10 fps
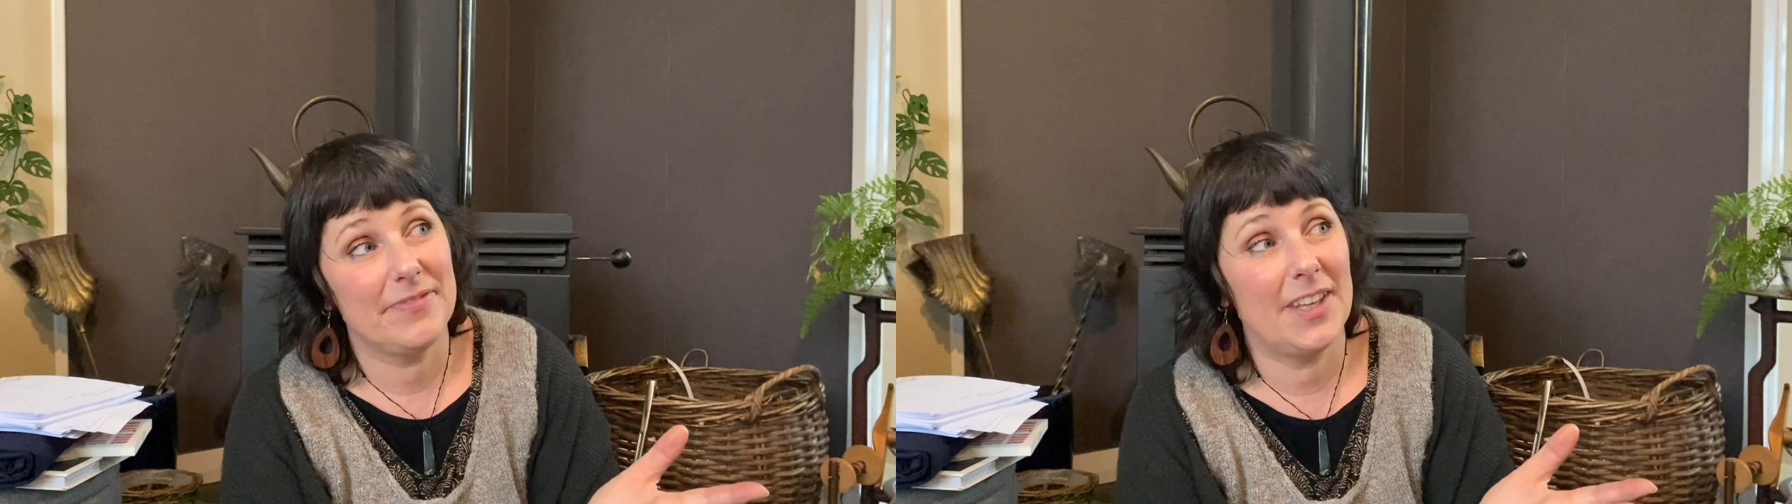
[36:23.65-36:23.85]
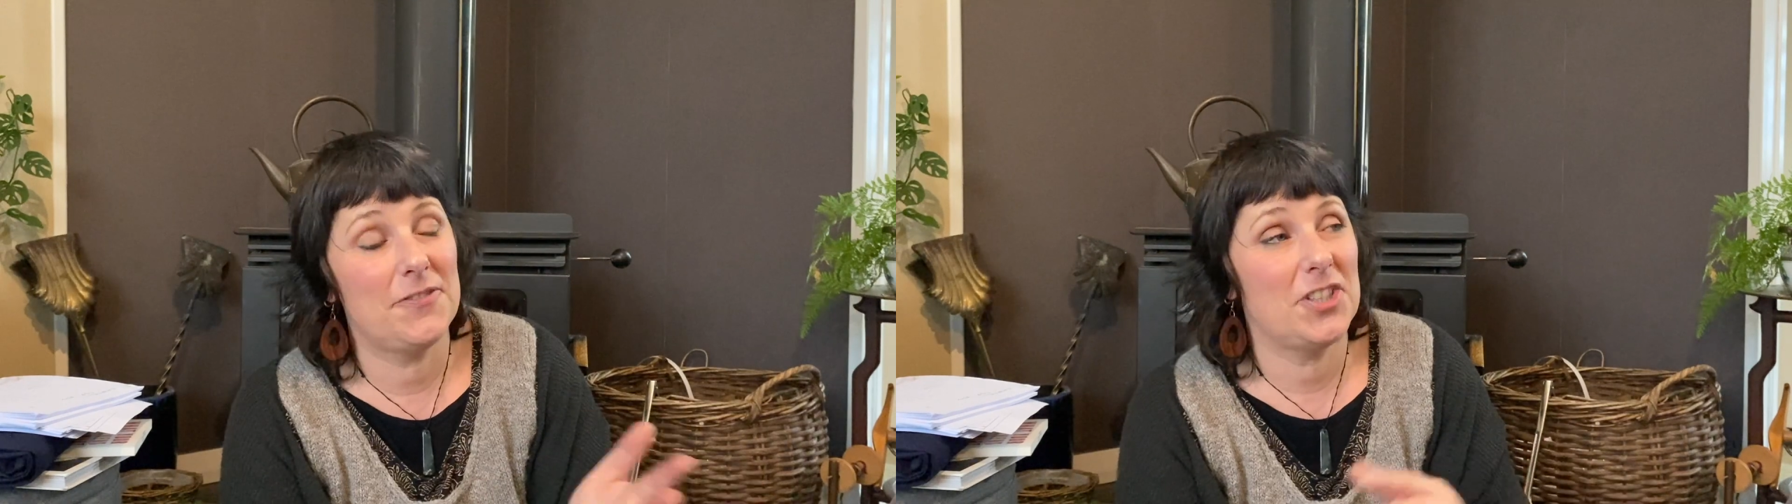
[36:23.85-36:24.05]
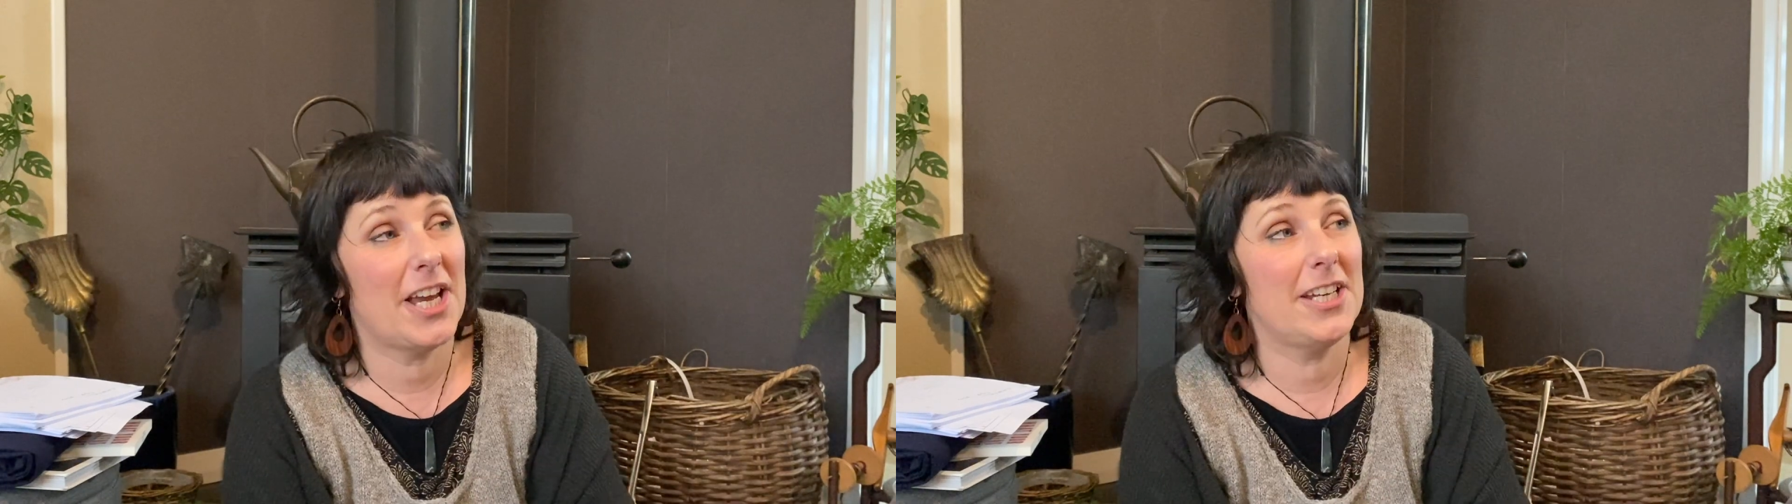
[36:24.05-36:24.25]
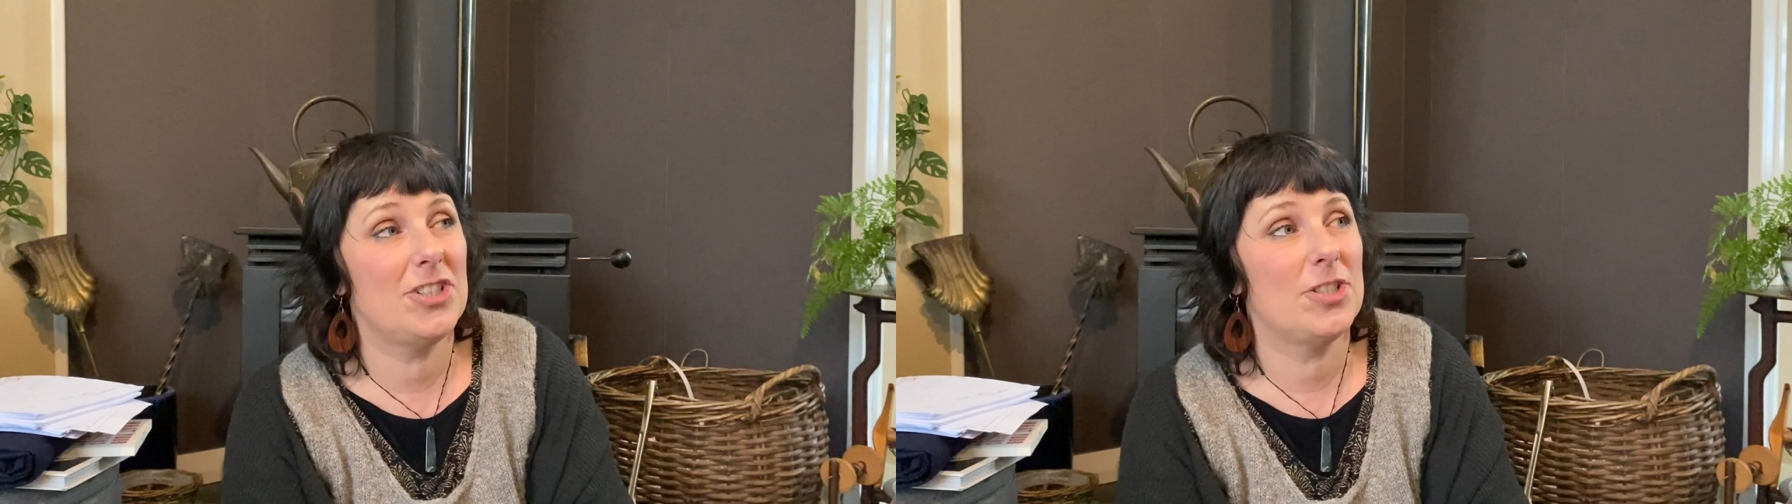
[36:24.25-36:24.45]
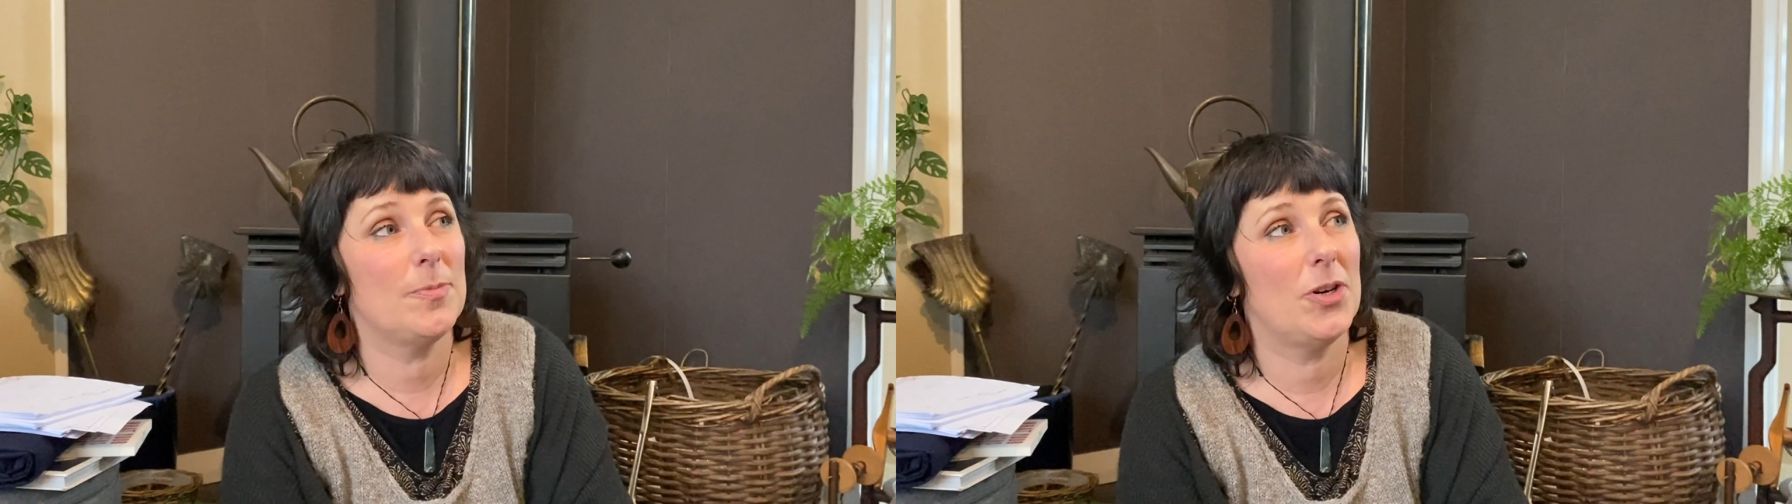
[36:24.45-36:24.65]
They've
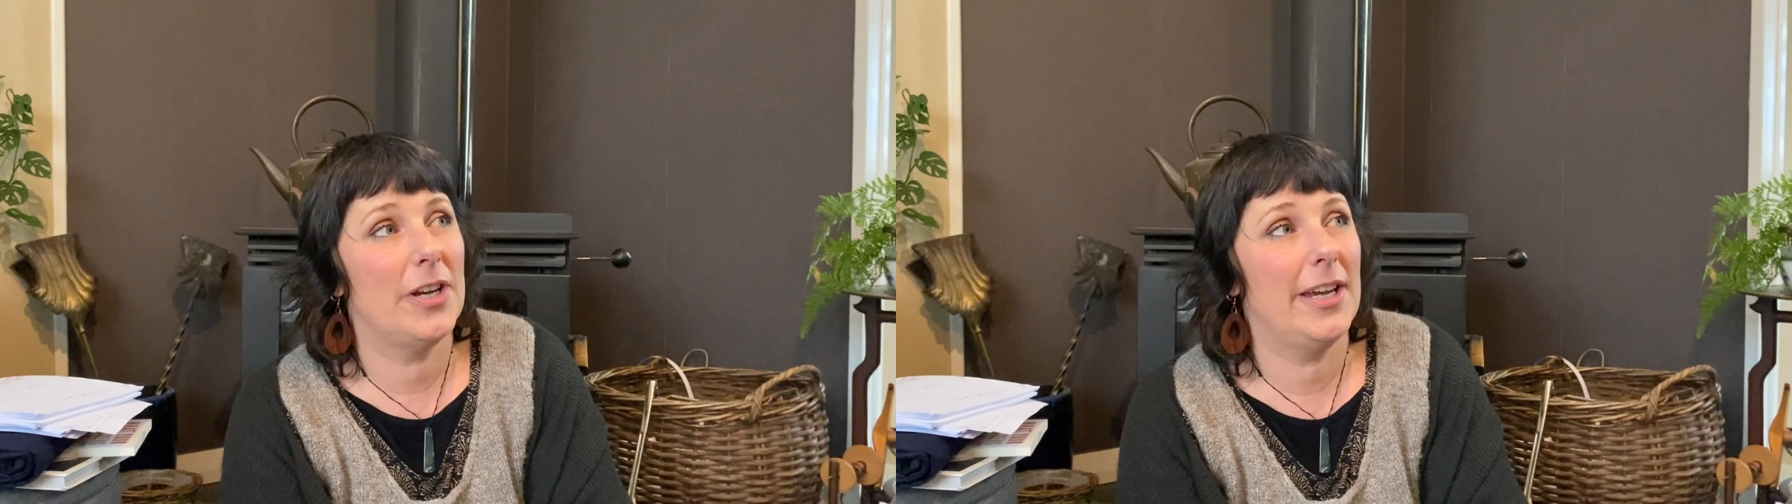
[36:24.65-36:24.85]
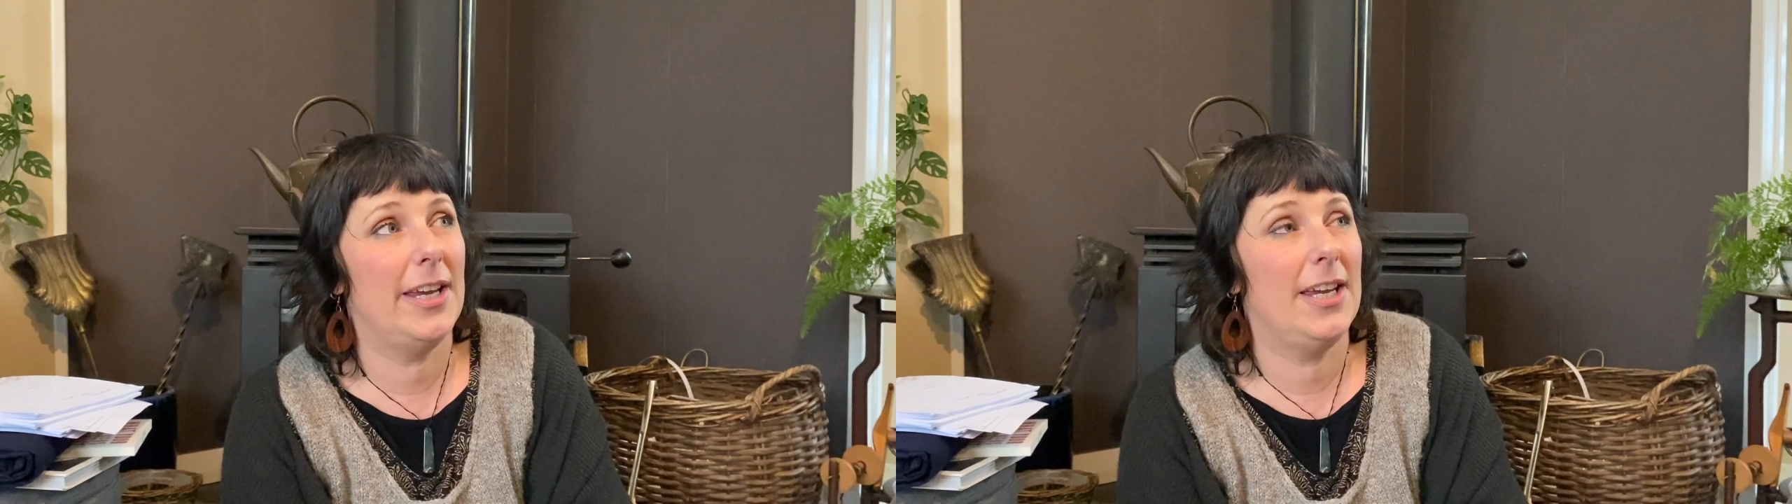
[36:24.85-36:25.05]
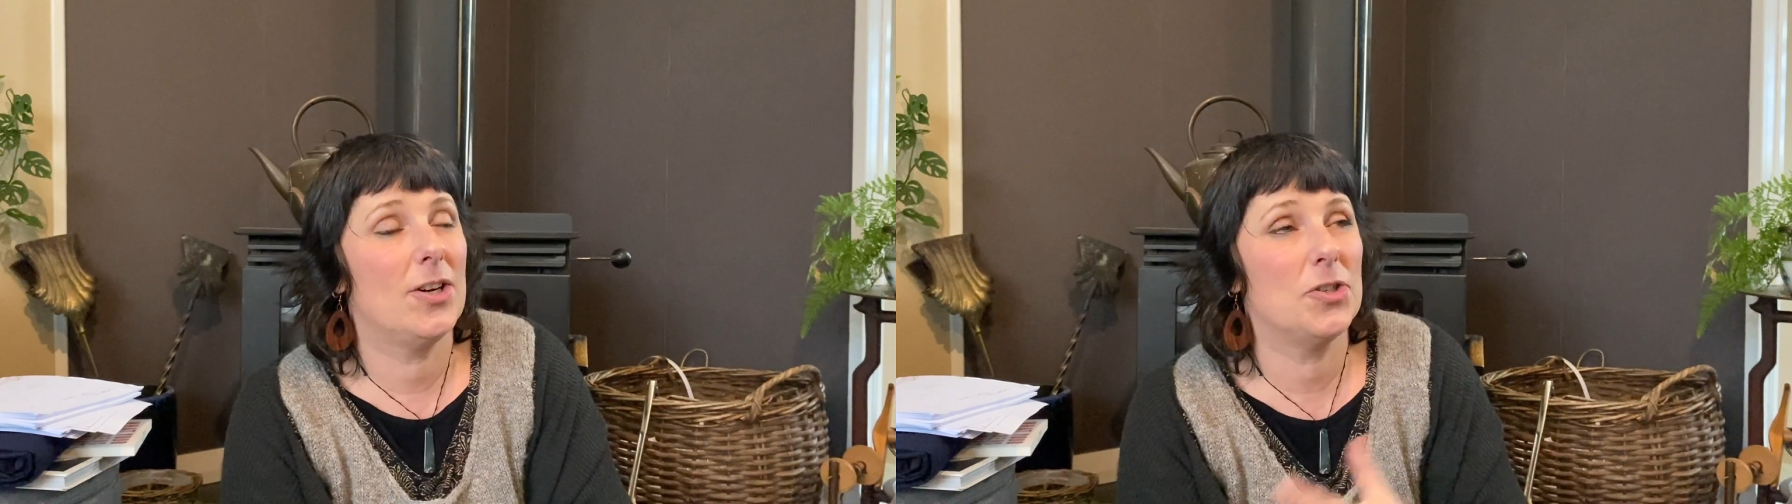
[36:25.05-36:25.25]
changed my